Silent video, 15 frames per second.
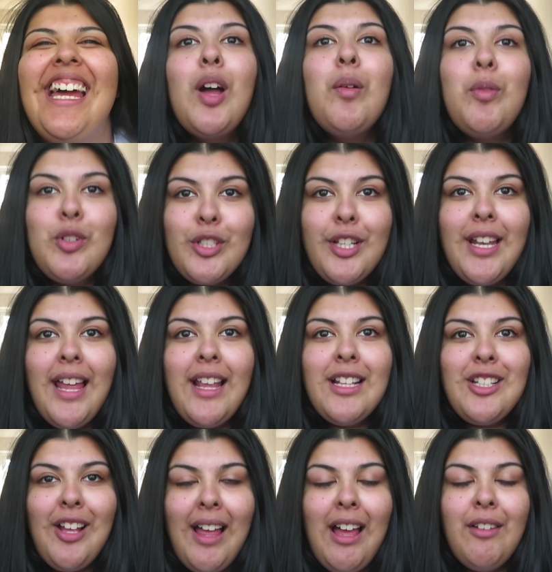I was gonna
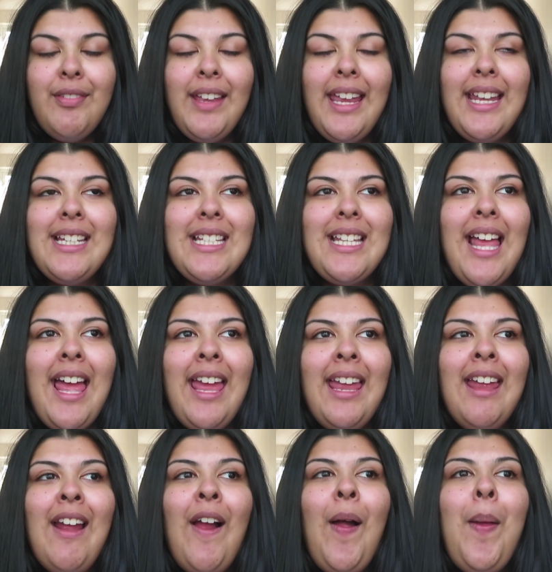start healthy eating
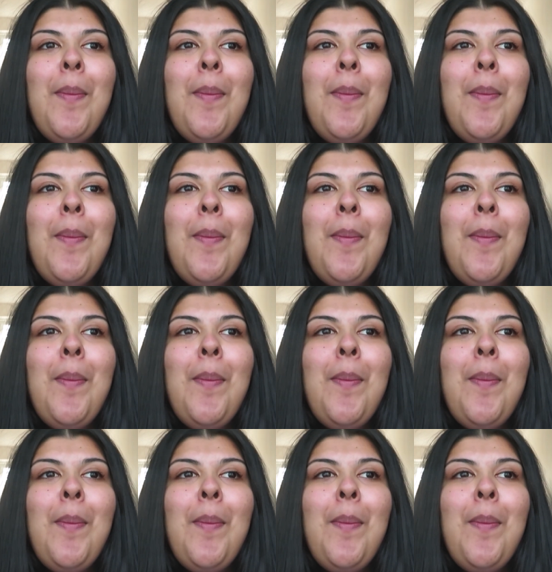today,